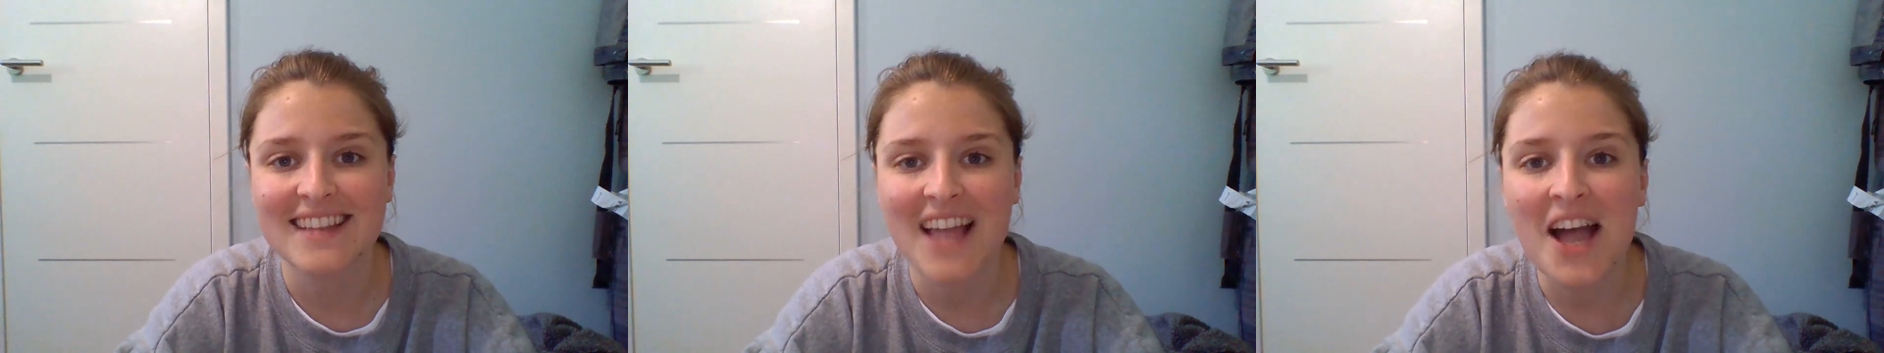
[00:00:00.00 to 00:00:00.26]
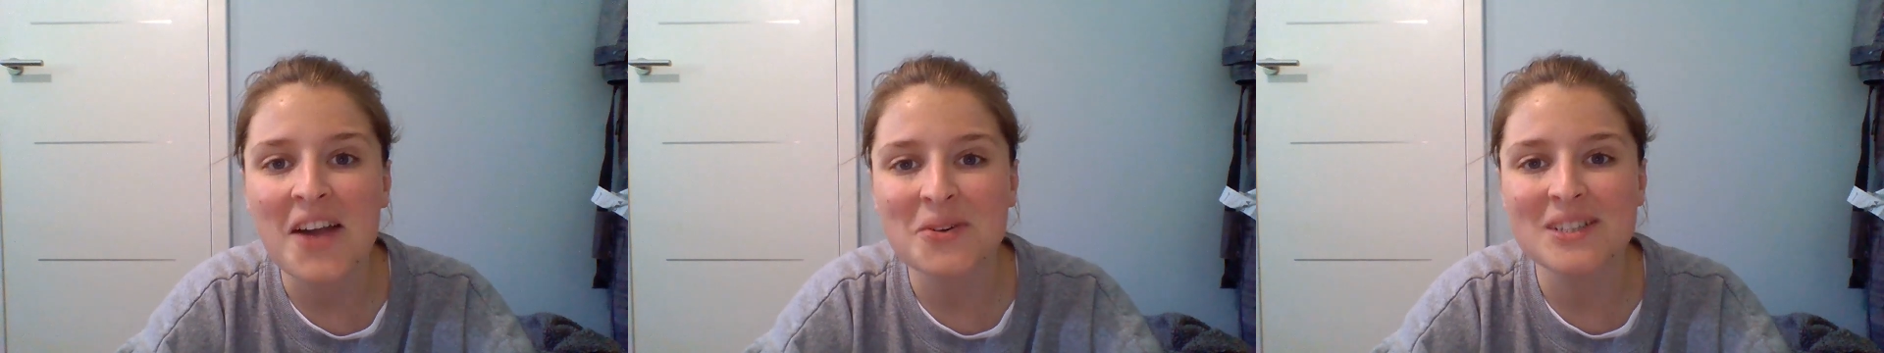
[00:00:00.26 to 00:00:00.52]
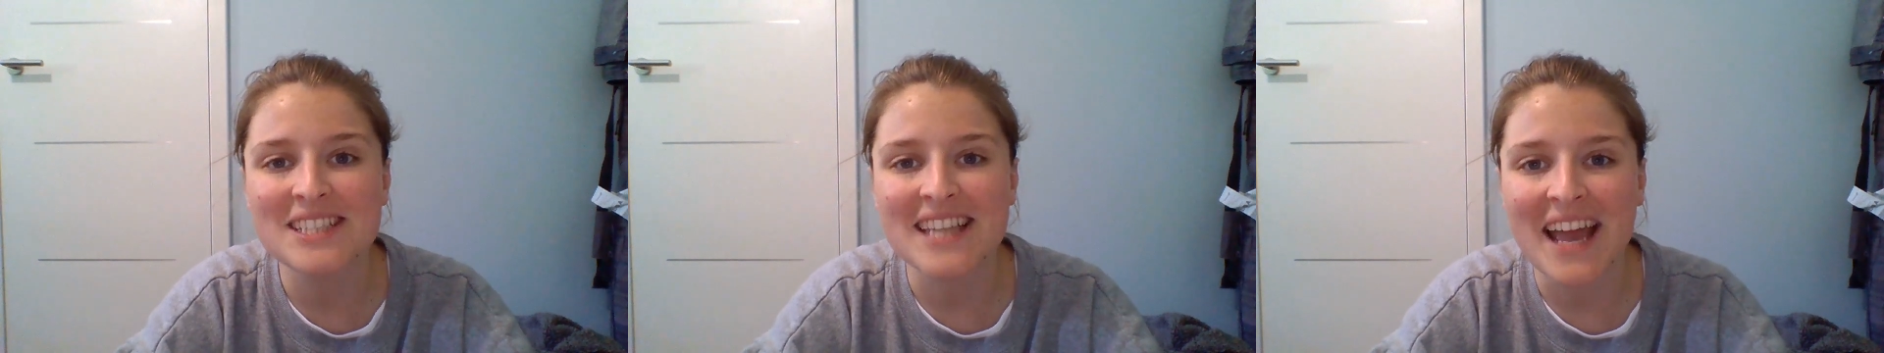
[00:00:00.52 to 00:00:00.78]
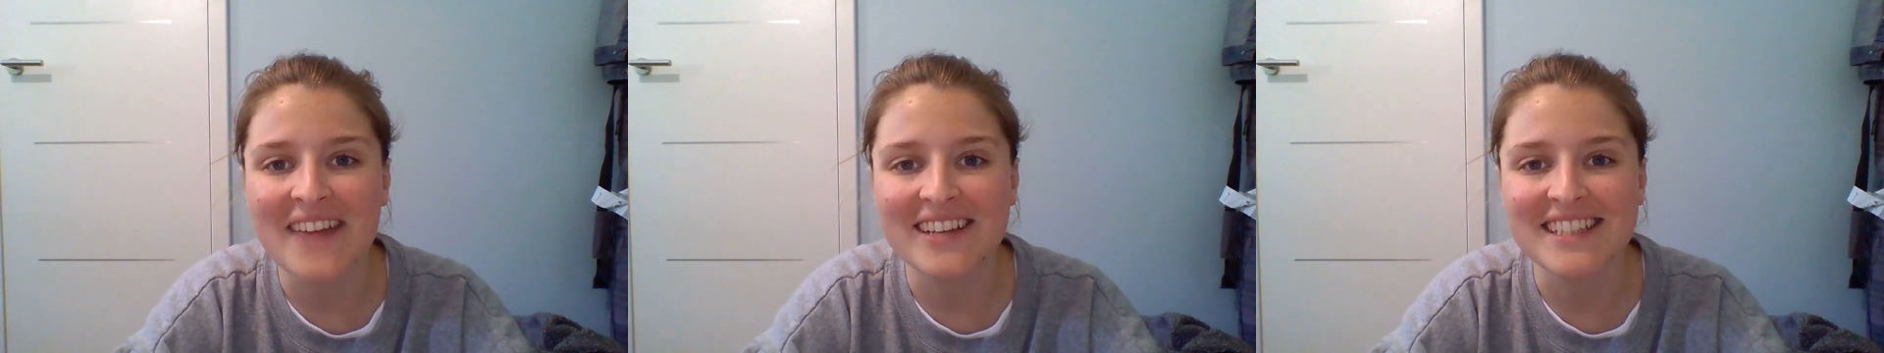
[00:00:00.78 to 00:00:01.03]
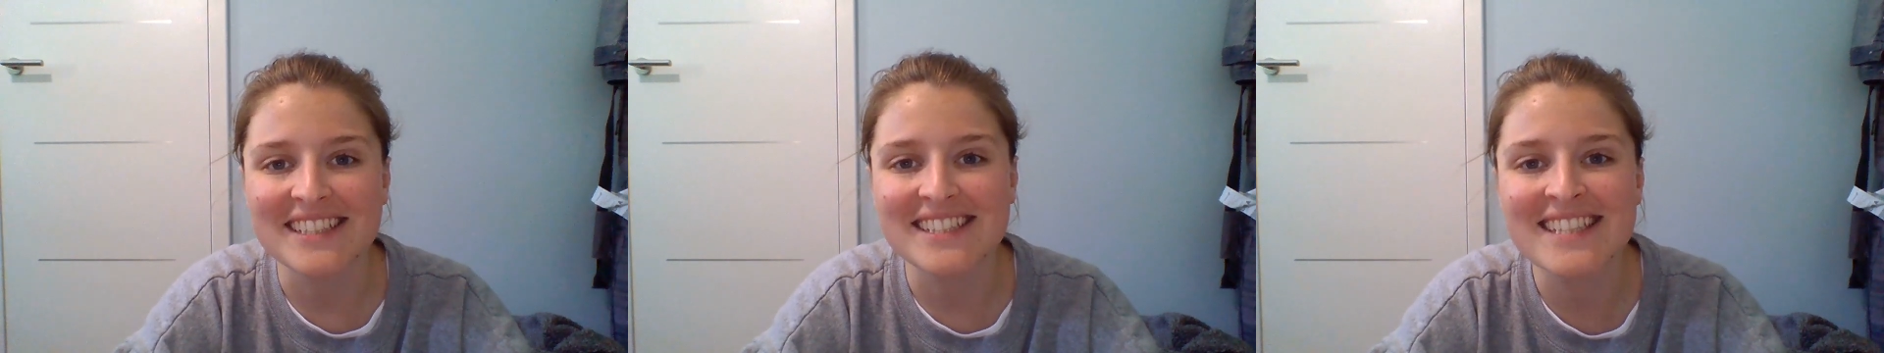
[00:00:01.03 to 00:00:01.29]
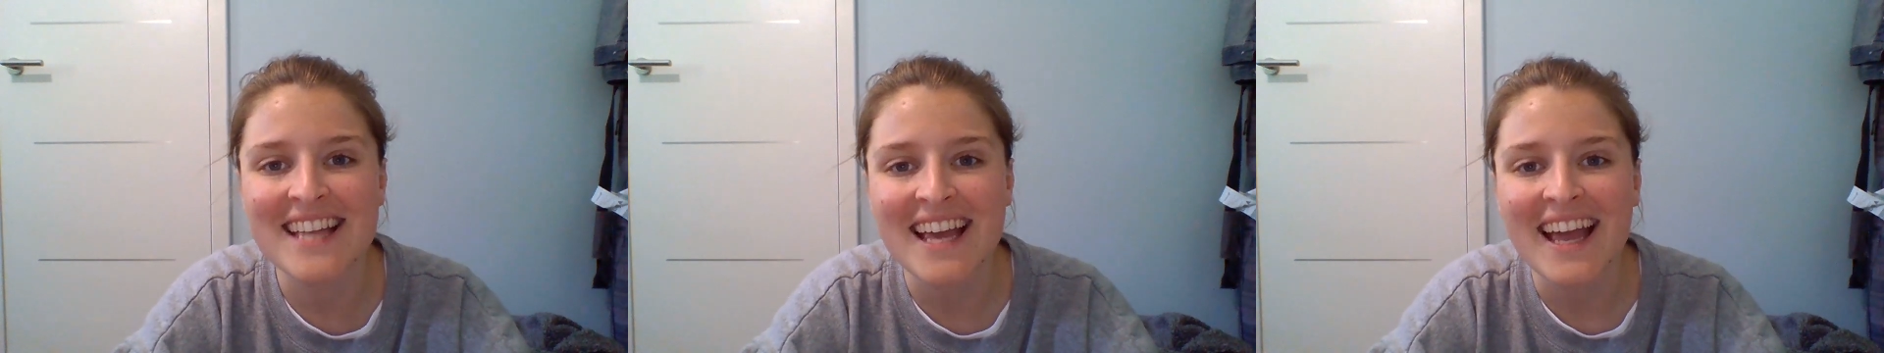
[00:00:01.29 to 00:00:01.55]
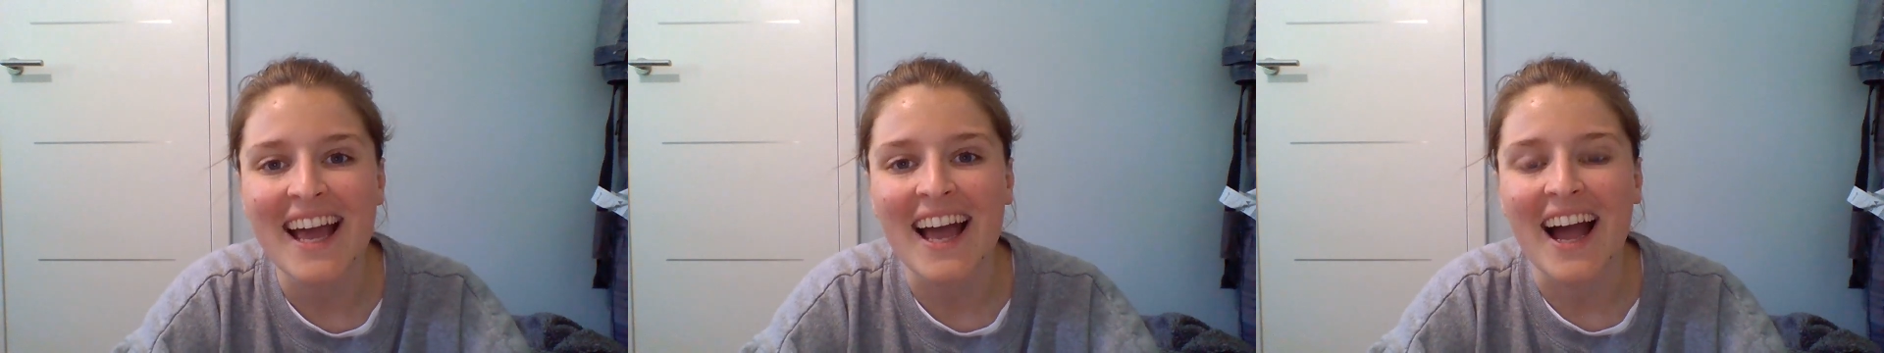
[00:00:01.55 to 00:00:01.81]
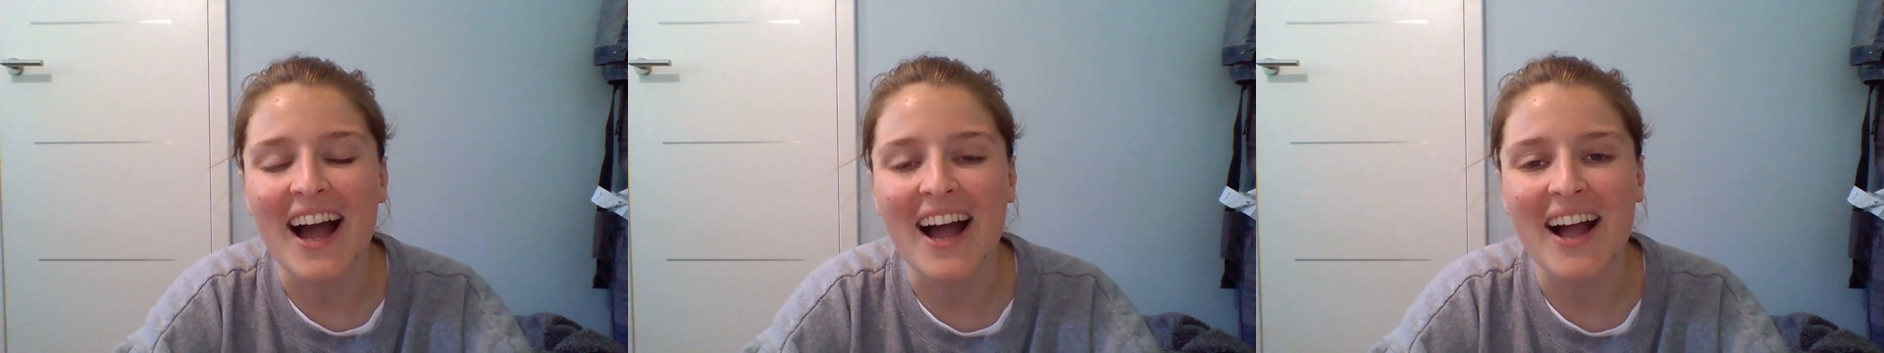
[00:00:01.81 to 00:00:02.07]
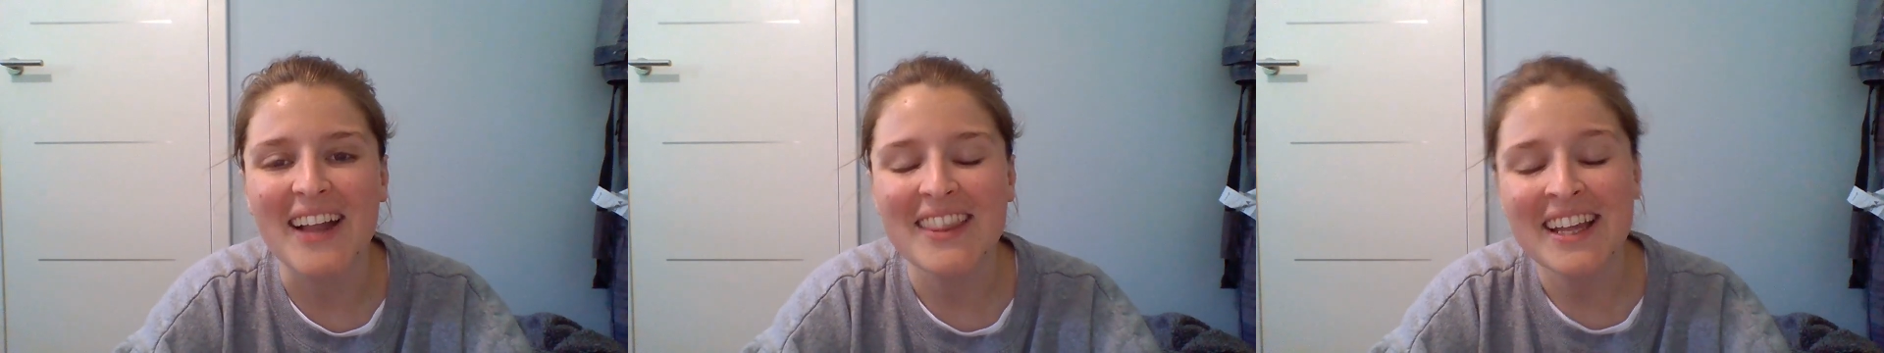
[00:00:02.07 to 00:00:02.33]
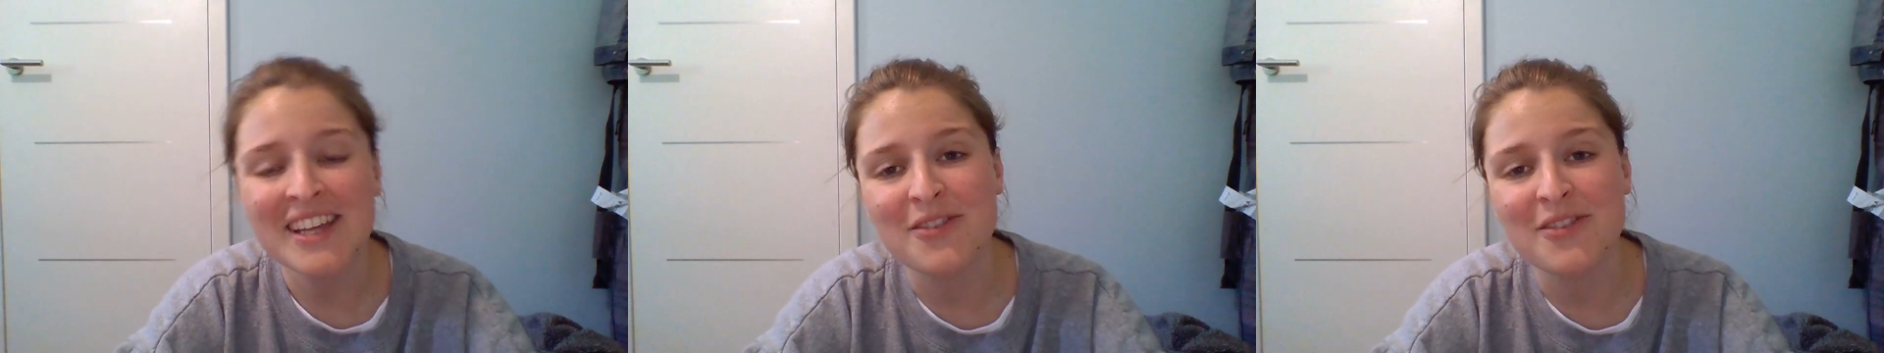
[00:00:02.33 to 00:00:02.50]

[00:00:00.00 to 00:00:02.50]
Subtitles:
Hi Hawks and Herons. Thank